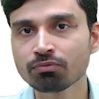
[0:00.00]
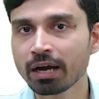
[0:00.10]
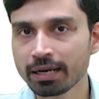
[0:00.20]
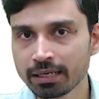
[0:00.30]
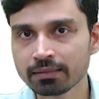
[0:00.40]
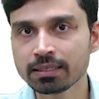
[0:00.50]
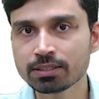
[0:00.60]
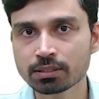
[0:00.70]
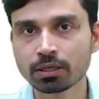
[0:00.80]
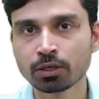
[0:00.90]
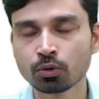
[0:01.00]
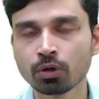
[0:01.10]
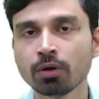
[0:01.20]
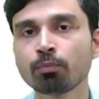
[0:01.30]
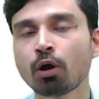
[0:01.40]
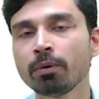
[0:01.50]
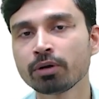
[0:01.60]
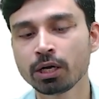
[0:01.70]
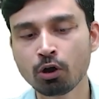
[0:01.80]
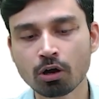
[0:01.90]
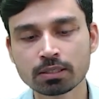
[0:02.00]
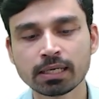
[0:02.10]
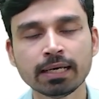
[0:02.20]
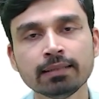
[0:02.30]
violating these prohibitory laws,